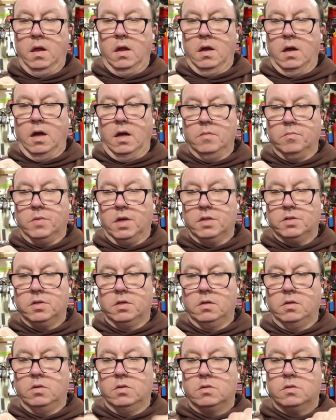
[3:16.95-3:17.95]
I'm guessing
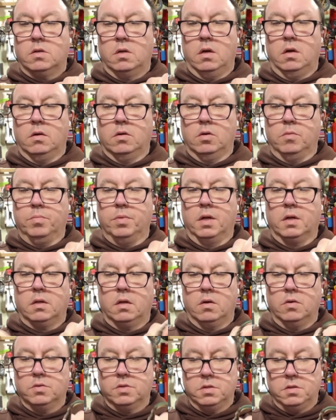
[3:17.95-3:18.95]
there's a little plug that
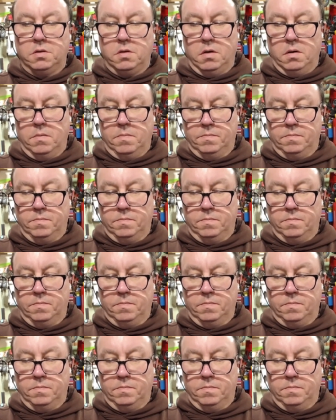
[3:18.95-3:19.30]
goes in here.